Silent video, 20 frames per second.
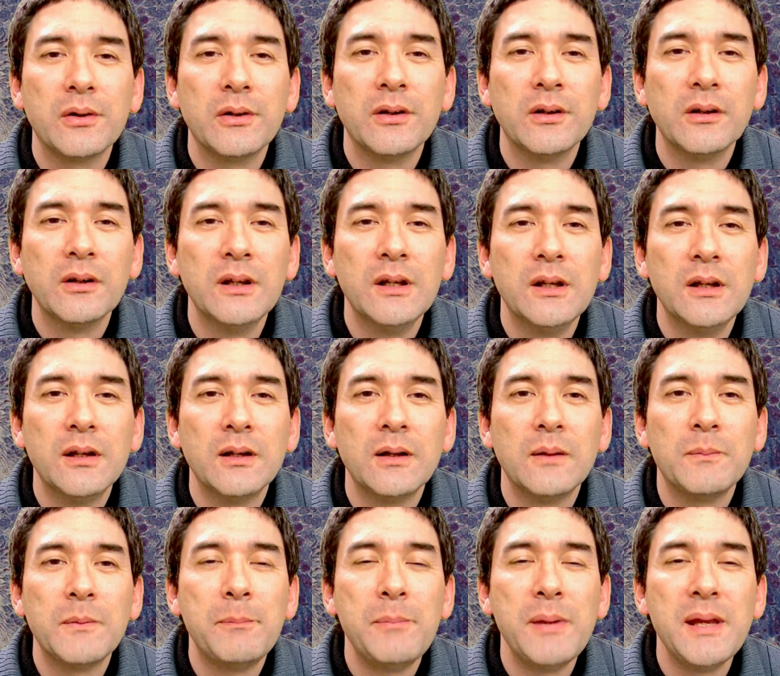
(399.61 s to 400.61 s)
Yeah, um,
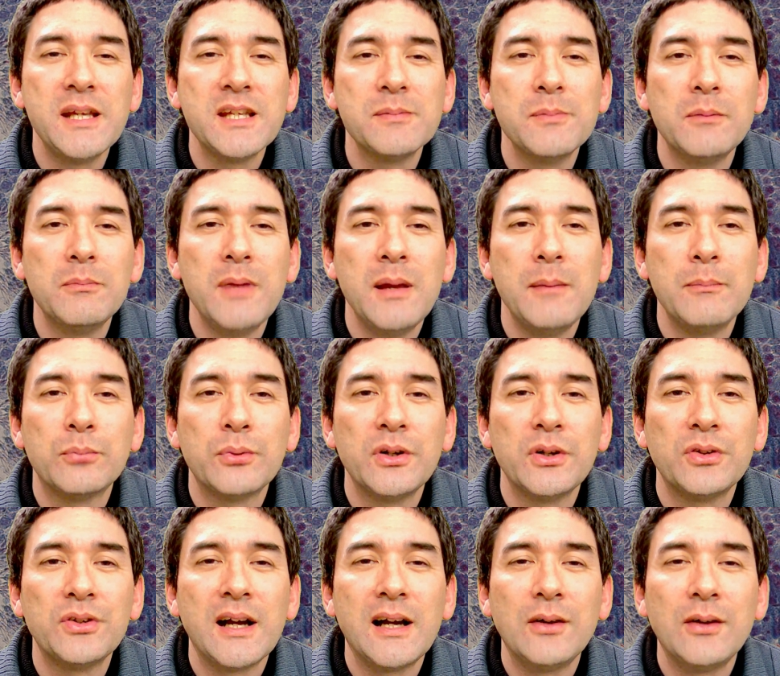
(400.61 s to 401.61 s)
the basement membrane
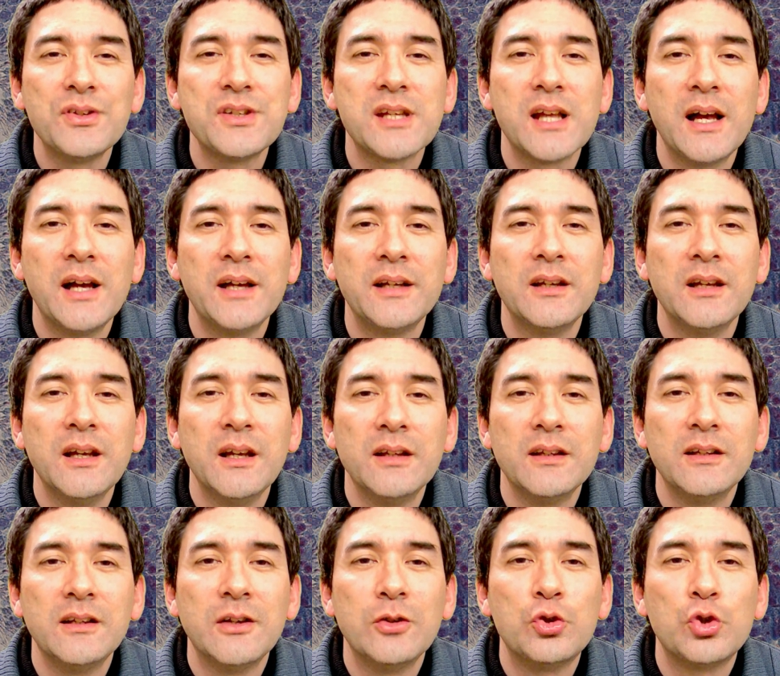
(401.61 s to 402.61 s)
on the outside,
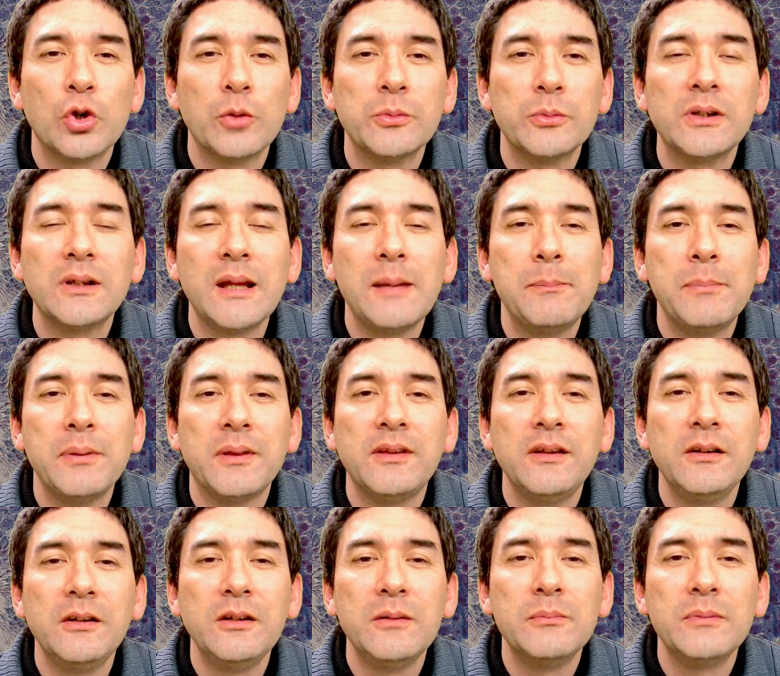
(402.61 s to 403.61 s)
and the germinal
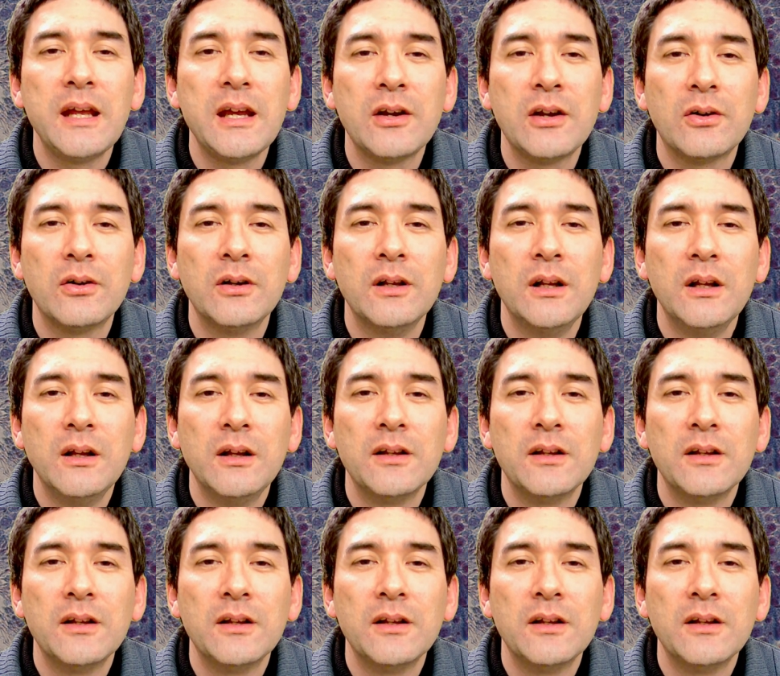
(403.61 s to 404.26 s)
epithelium layer,